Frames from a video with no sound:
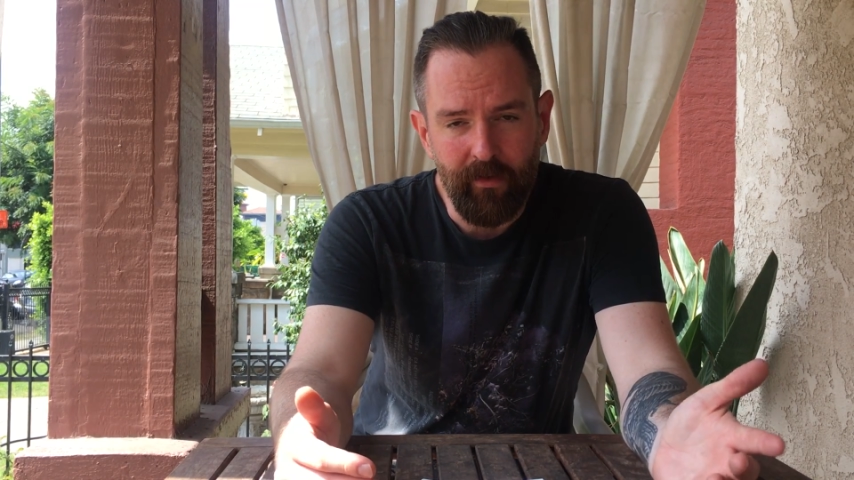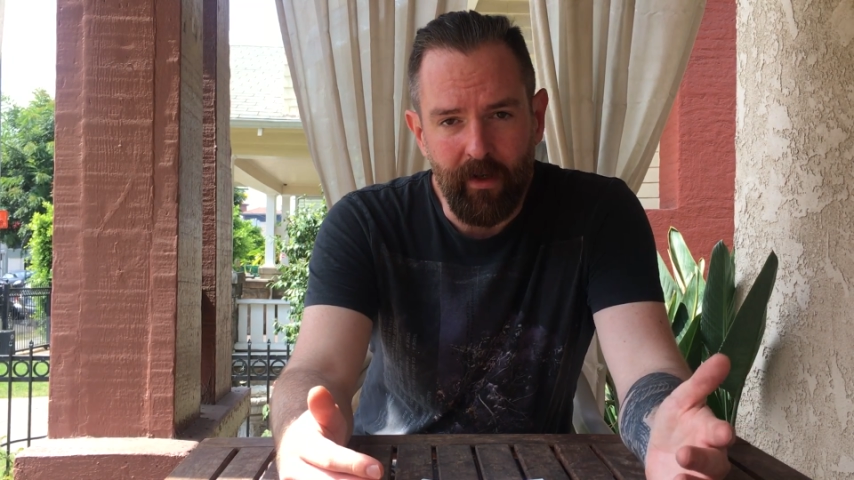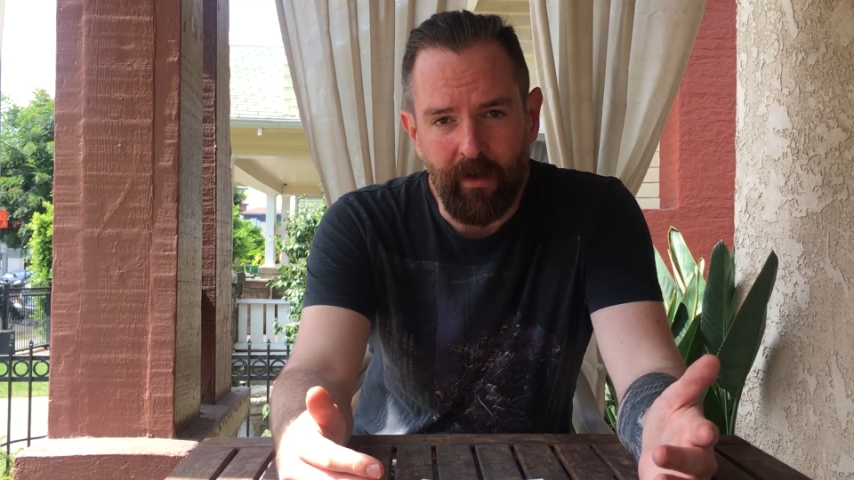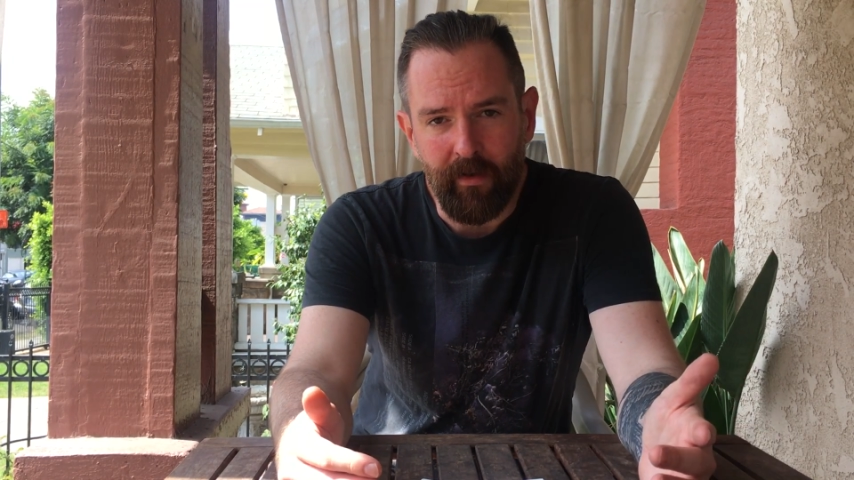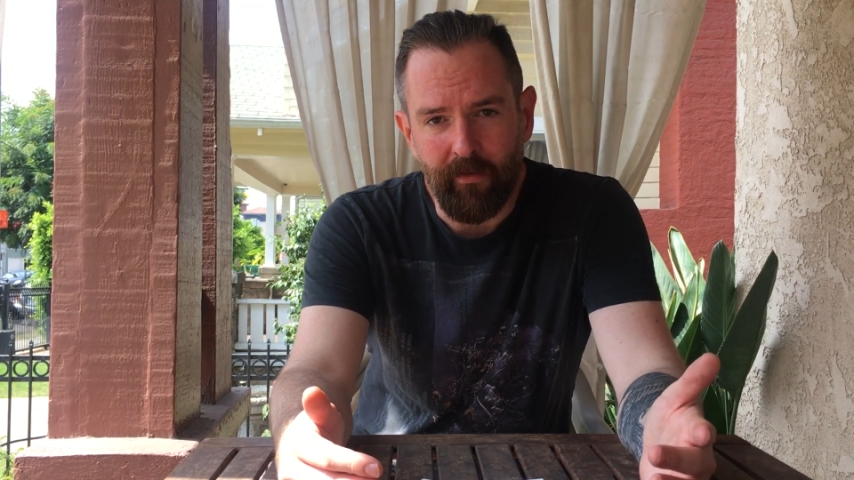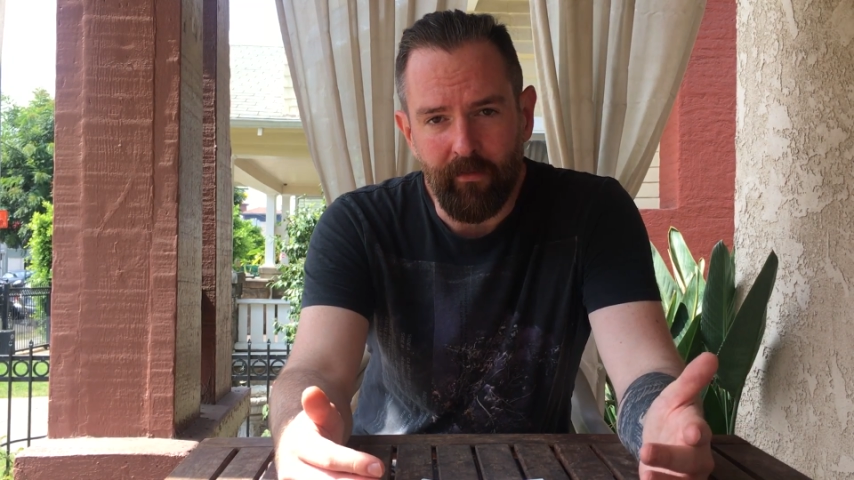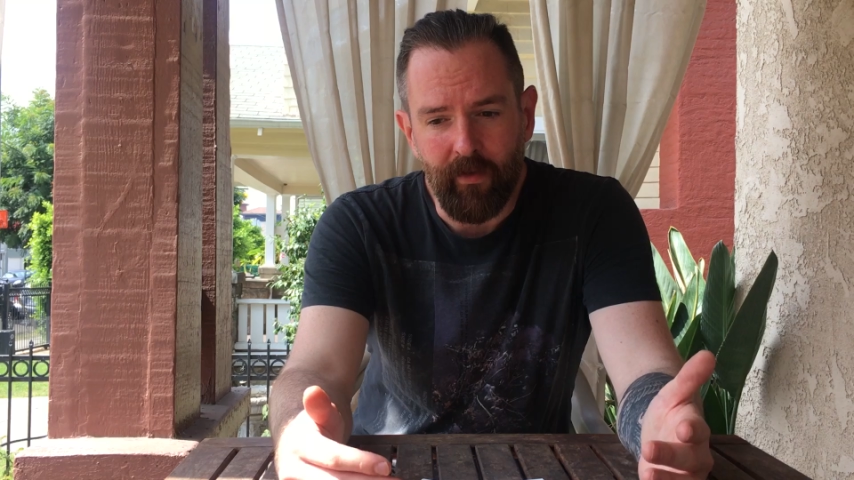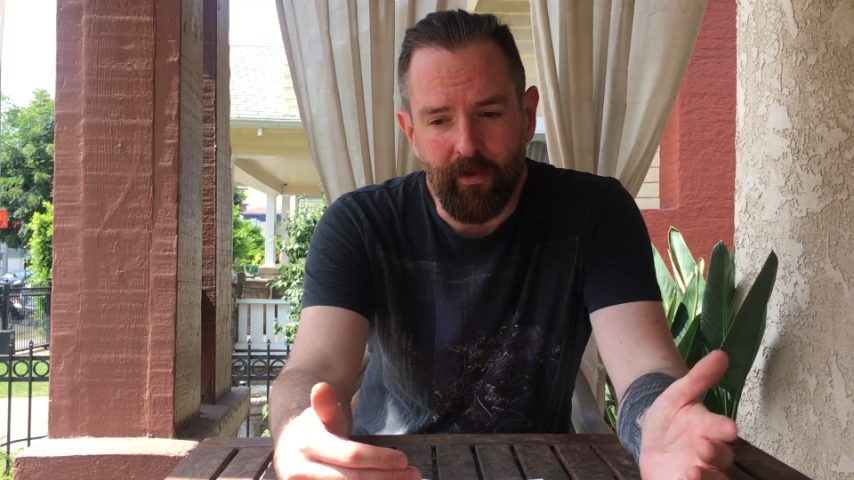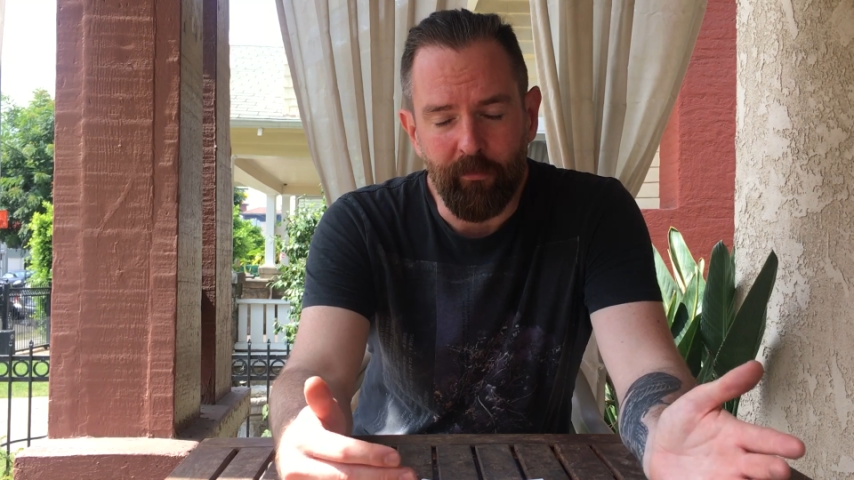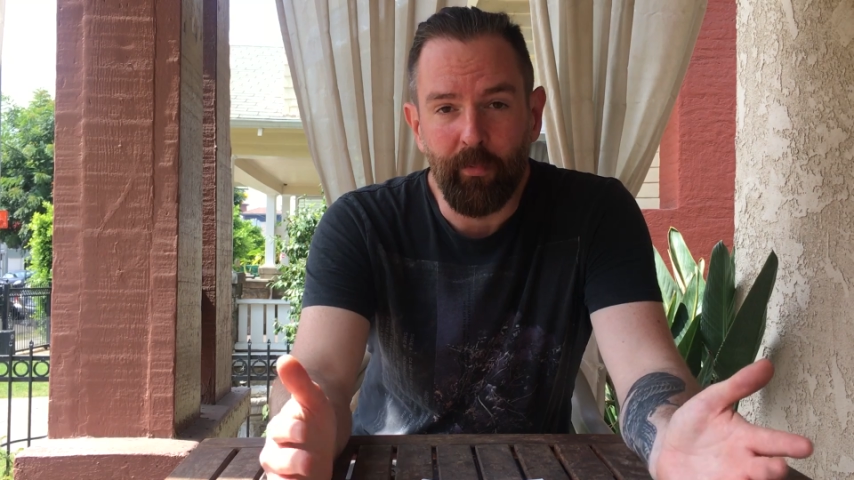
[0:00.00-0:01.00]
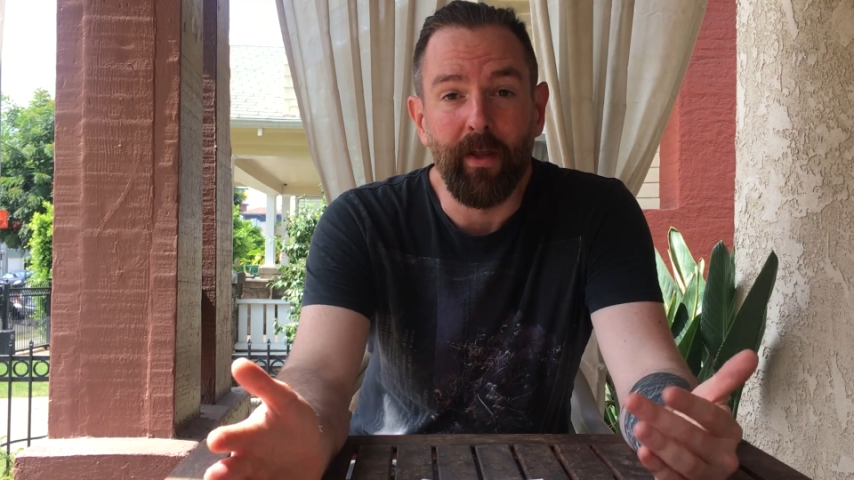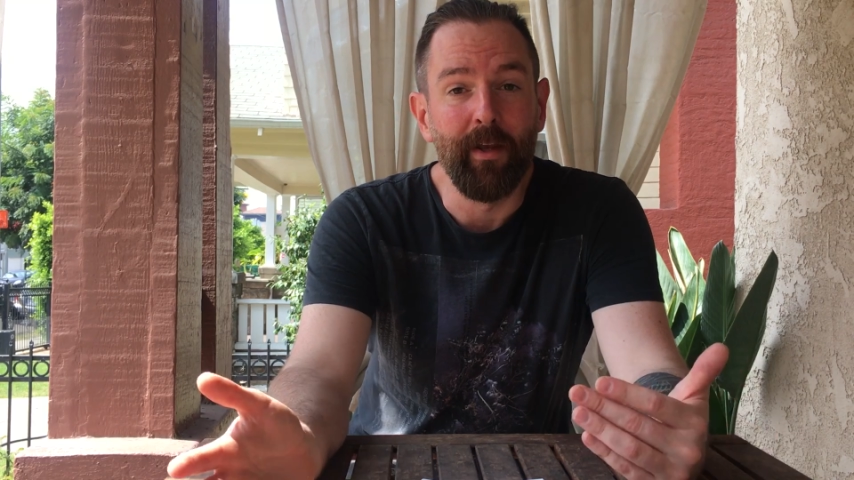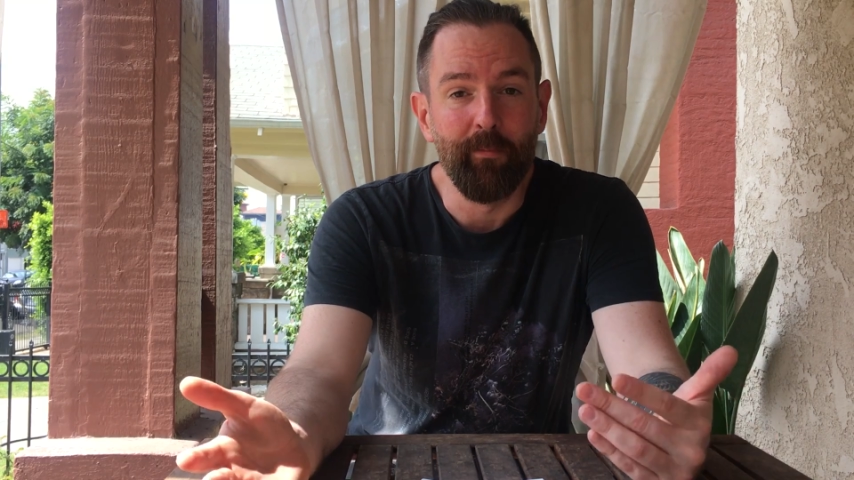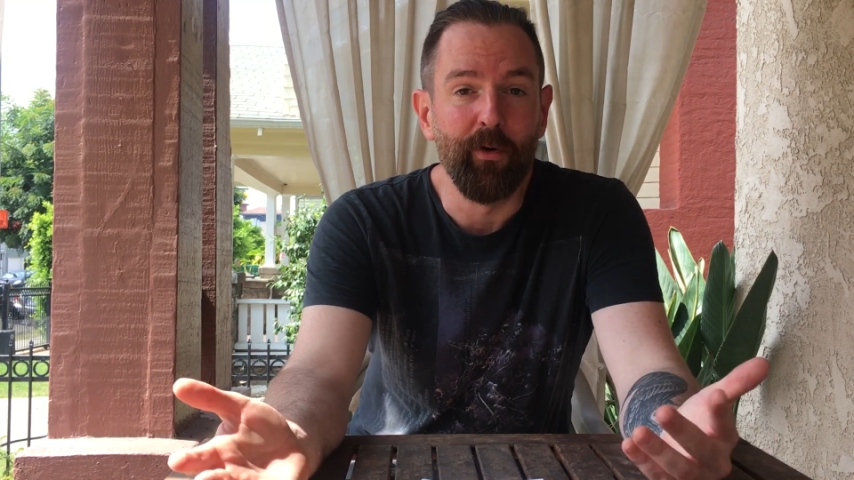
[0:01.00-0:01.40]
Uh, I've played